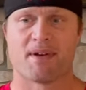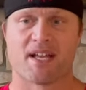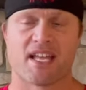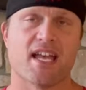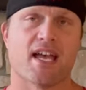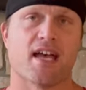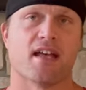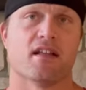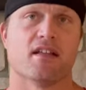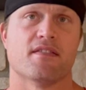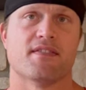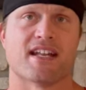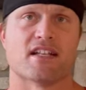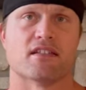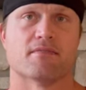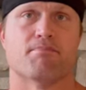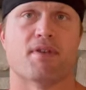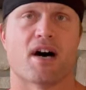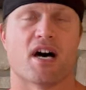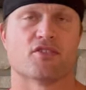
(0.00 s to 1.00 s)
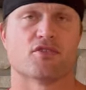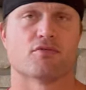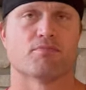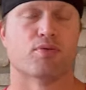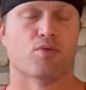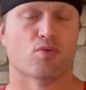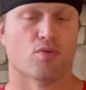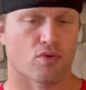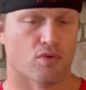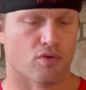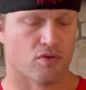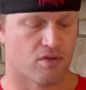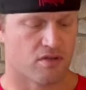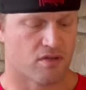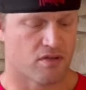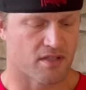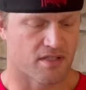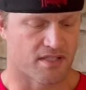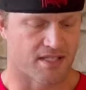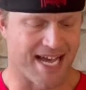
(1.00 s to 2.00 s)
Again, that is
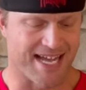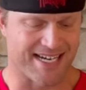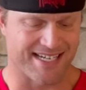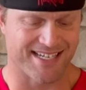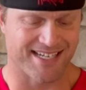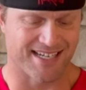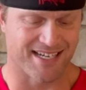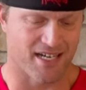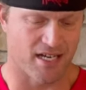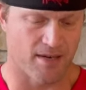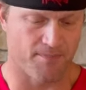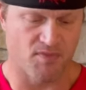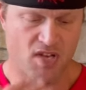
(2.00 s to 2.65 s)
bonzopool.com.